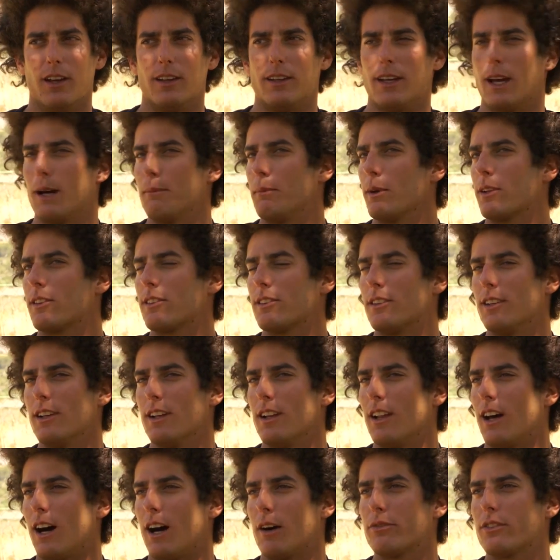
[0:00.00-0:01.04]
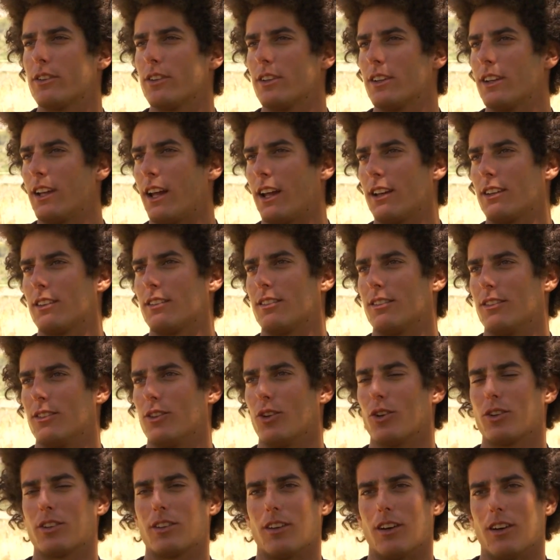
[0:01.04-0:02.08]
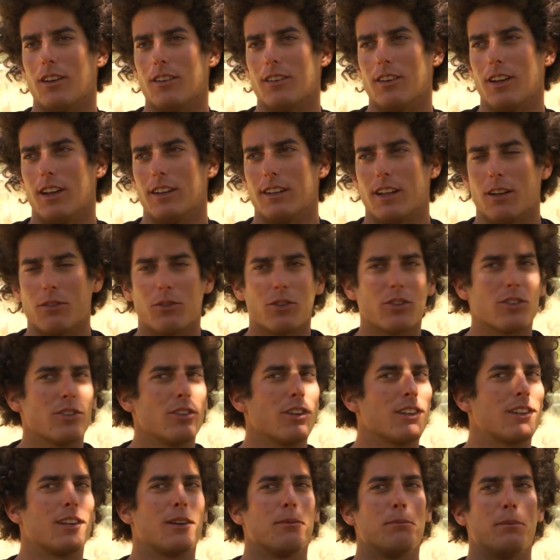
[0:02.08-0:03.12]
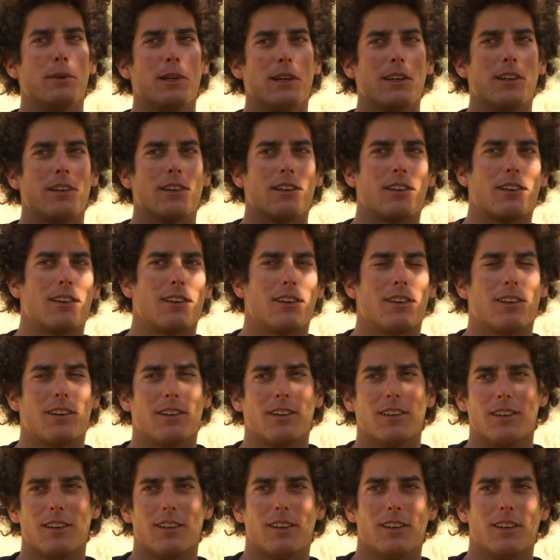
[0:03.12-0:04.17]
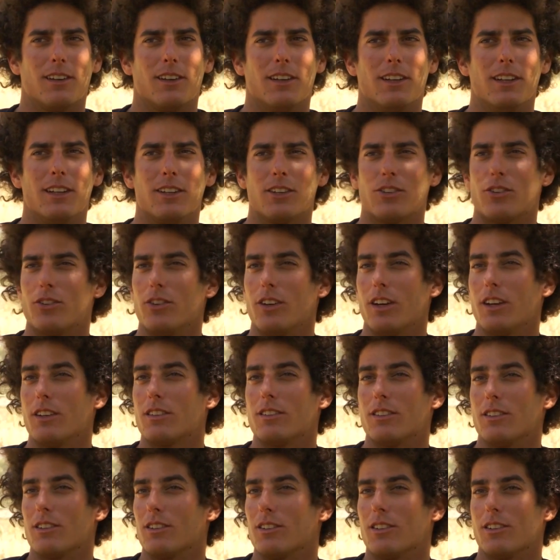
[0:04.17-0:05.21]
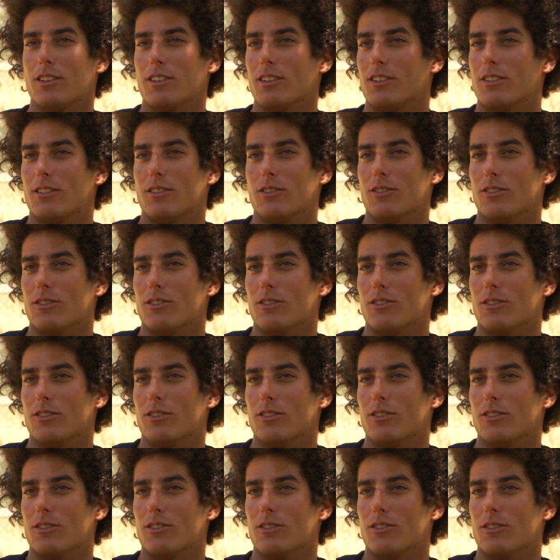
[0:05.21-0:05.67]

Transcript: Yeah, but still after that, there was not a big increasing